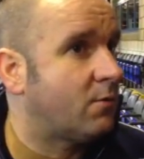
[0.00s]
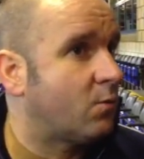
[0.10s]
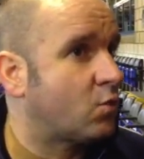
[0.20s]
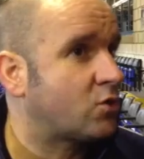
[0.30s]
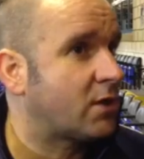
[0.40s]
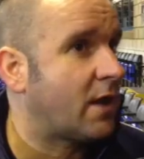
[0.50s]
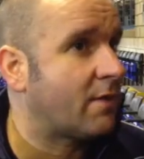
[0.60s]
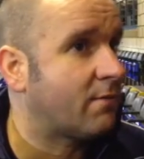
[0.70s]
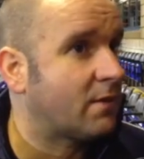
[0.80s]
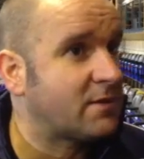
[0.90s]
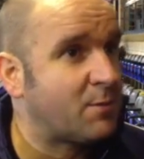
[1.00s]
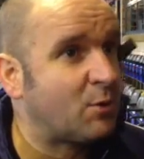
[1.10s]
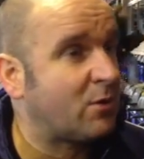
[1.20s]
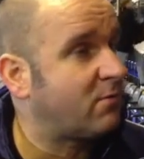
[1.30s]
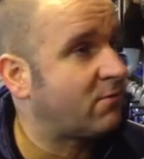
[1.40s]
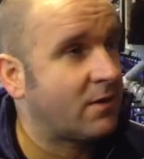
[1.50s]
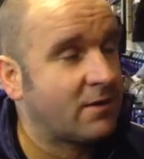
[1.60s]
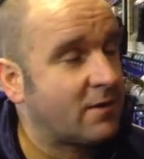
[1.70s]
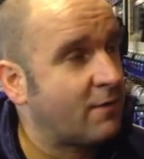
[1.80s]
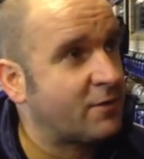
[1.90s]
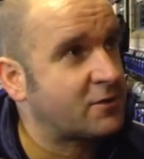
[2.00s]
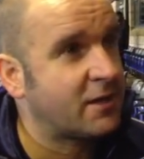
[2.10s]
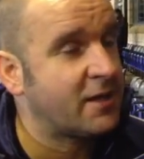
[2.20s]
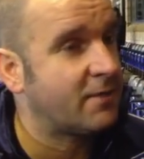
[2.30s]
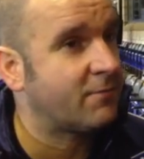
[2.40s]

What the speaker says: Worcester again, typical of this league.